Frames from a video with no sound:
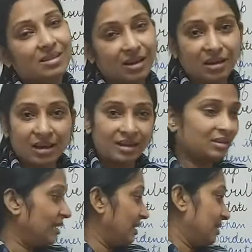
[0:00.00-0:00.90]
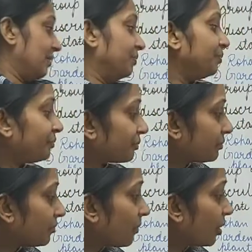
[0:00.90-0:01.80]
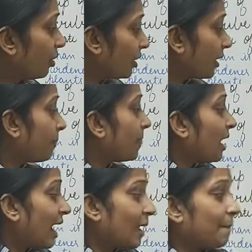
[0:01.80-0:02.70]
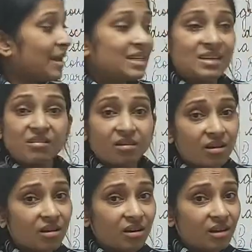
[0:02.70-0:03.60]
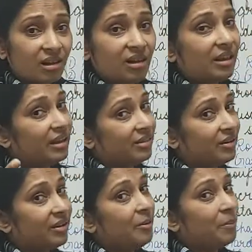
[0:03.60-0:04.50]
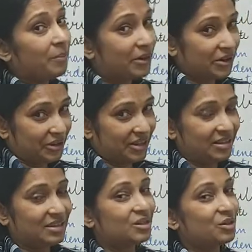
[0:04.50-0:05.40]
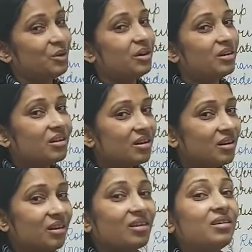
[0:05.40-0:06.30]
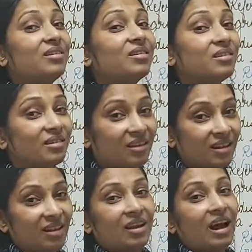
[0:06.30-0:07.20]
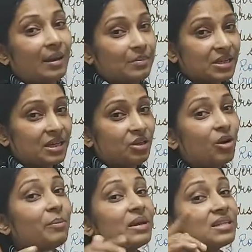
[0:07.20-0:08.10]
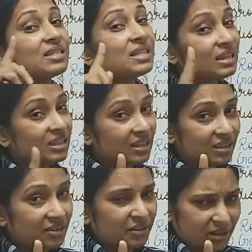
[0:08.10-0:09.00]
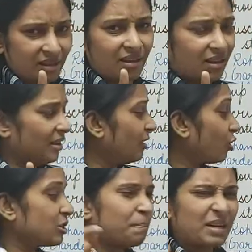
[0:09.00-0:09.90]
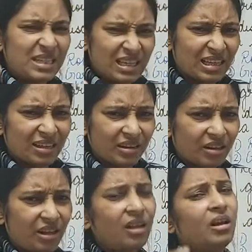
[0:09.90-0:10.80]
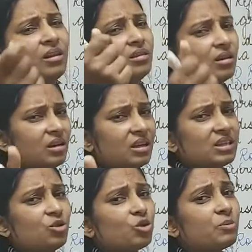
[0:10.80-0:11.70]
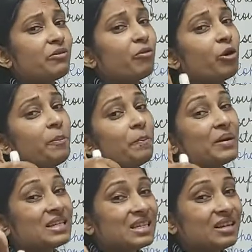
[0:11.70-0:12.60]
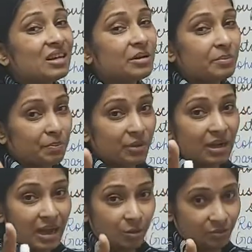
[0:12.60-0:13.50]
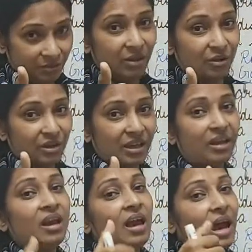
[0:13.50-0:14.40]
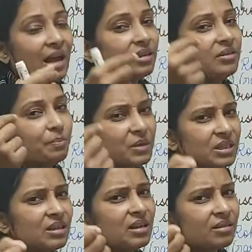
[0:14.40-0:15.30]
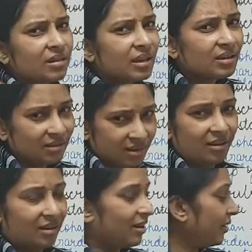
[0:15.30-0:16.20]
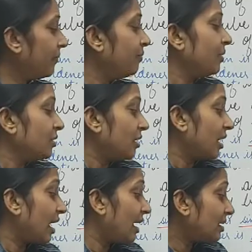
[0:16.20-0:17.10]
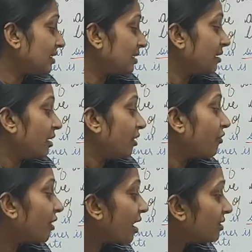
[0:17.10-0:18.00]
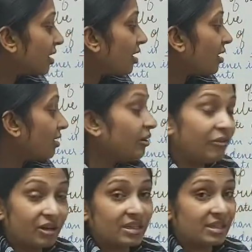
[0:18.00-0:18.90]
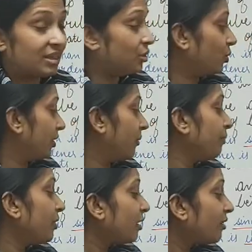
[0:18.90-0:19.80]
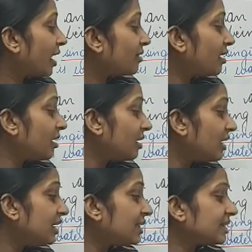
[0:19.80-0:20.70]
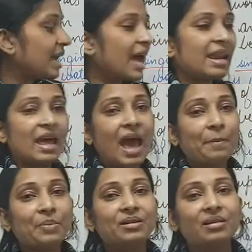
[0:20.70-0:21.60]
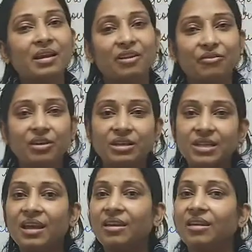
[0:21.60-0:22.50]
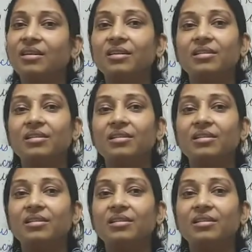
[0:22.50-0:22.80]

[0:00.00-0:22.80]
another lesson. Okay, I met a girl in the market. So, a girl. I am telling you, I met a single girl. Clear? Not a particular girl. The is used before particular noun. Okay, and particular thing. Clear? And Radha, if it is singular, Radha eats an apple every day.